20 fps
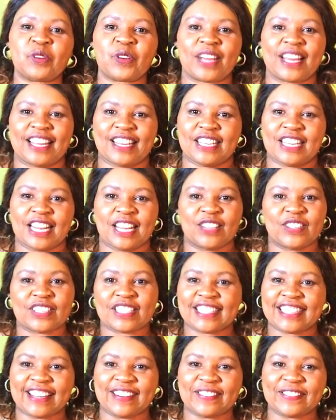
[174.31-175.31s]
to get
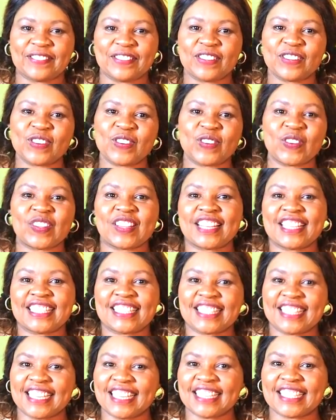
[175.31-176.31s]
yourself to do these
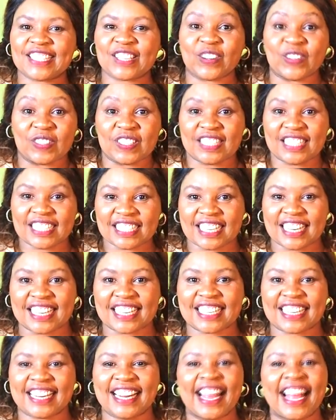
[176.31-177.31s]
things
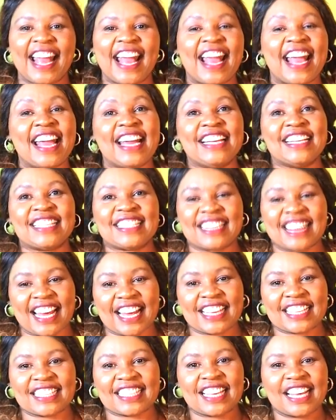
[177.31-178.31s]
consistently, it
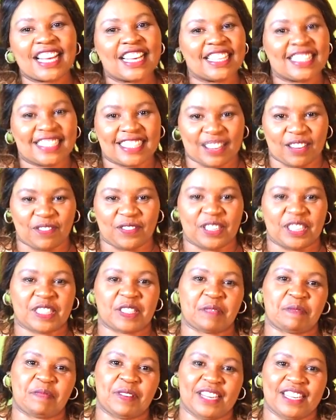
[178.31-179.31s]
takes
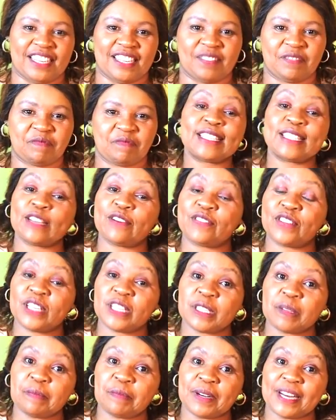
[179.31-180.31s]
self-discipline.
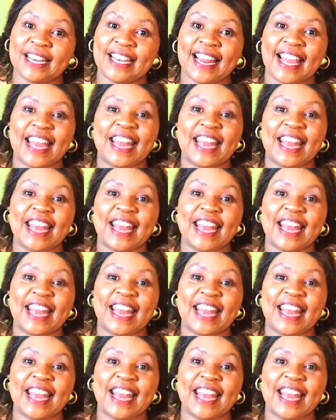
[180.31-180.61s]
Self-discipline